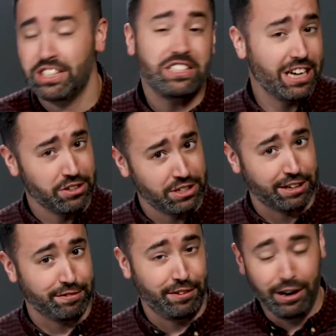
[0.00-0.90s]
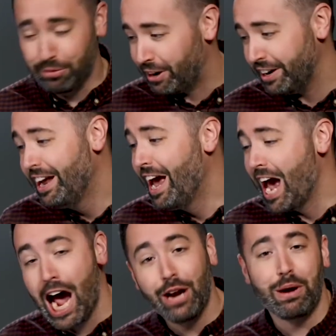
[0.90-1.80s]
This sounds like a fun one.
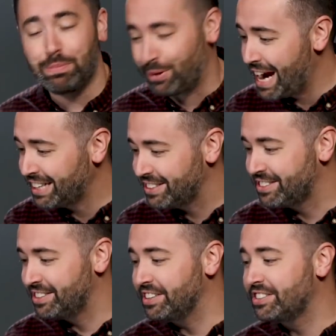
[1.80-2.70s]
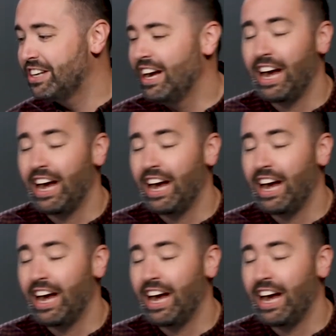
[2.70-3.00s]
How do I practice this?